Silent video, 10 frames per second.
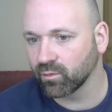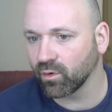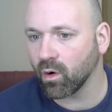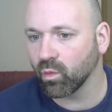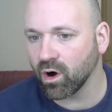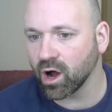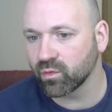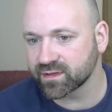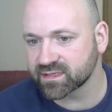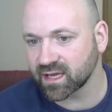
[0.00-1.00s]
But what I
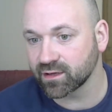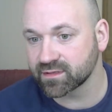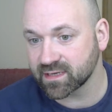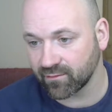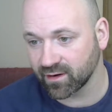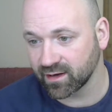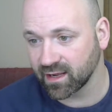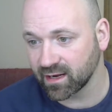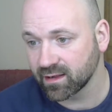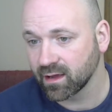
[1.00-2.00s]
would say you definitely
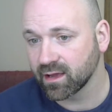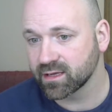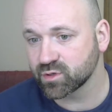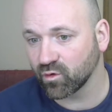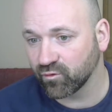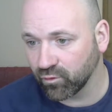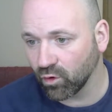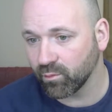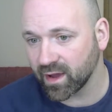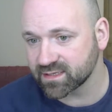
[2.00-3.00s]
need is your
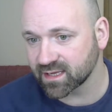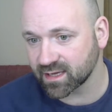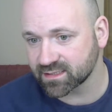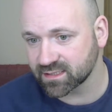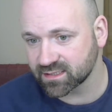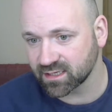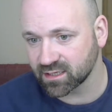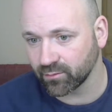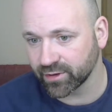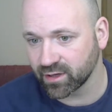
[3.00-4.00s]
4 basic
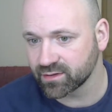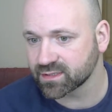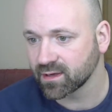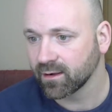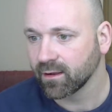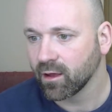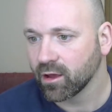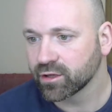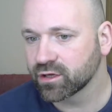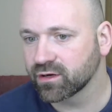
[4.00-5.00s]
STCWs.
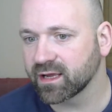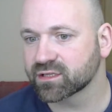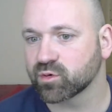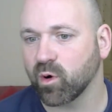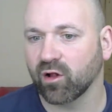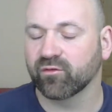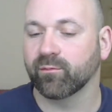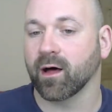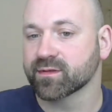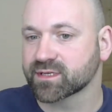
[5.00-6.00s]
You need 12
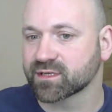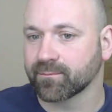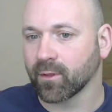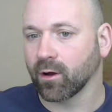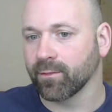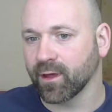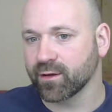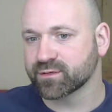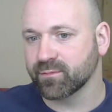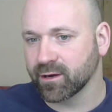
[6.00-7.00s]
months on
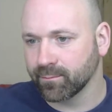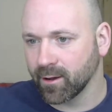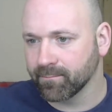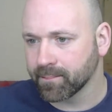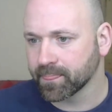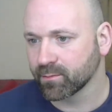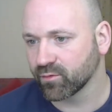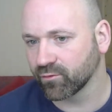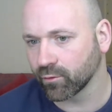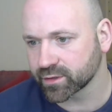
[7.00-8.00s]
those minimum
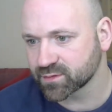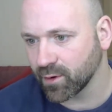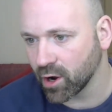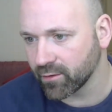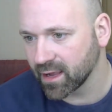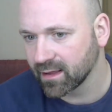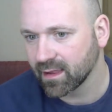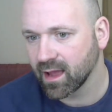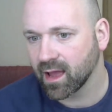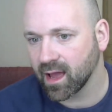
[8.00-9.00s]
before expiry,
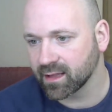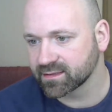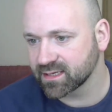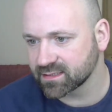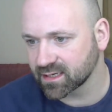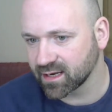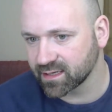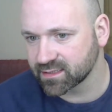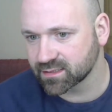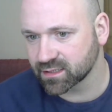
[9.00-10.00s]
and
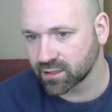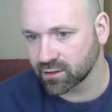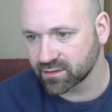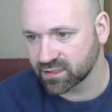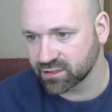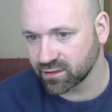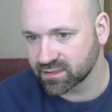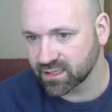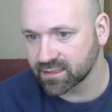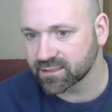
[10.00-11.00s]
designated security
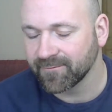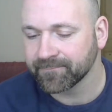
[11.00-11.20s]
duties.